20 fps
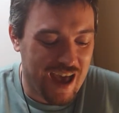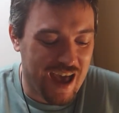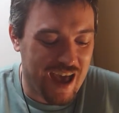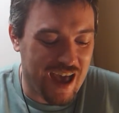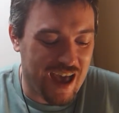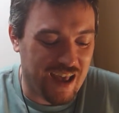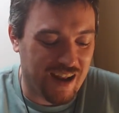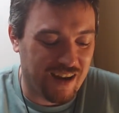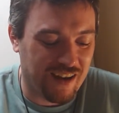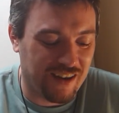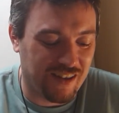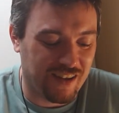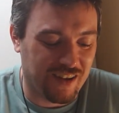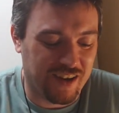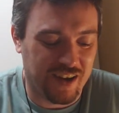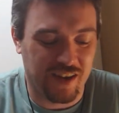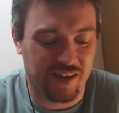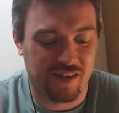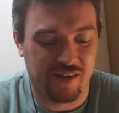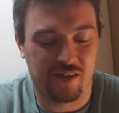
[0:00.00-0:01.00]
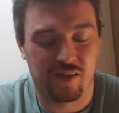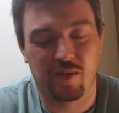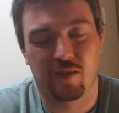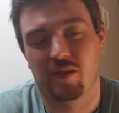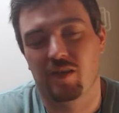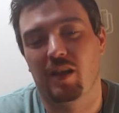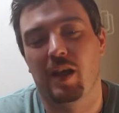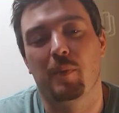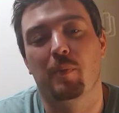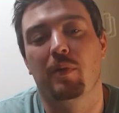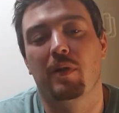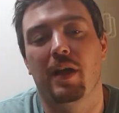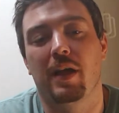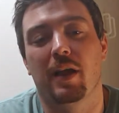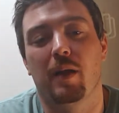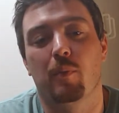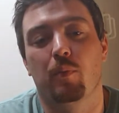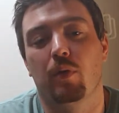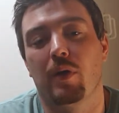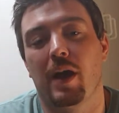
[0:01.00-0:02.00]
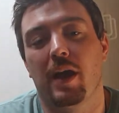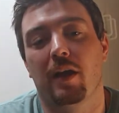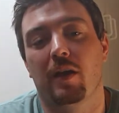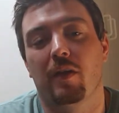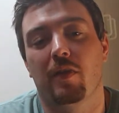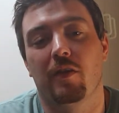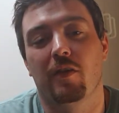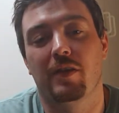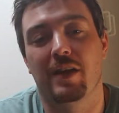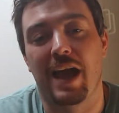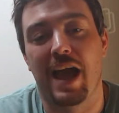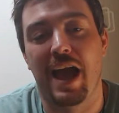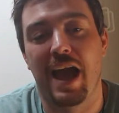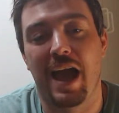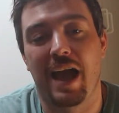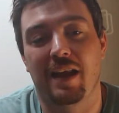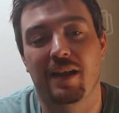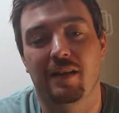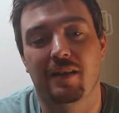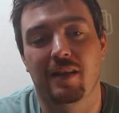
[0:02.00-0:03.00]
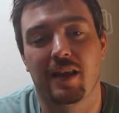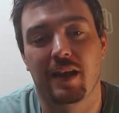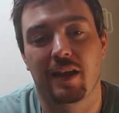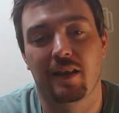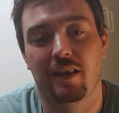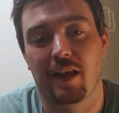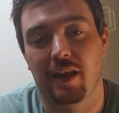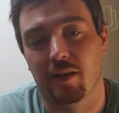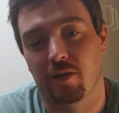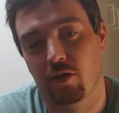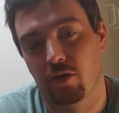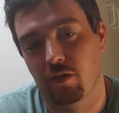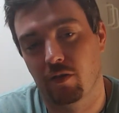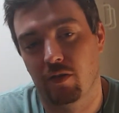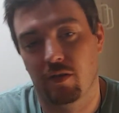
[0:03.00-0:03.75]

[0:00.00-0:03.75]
And the kids are like playing a prank on their dad, and they like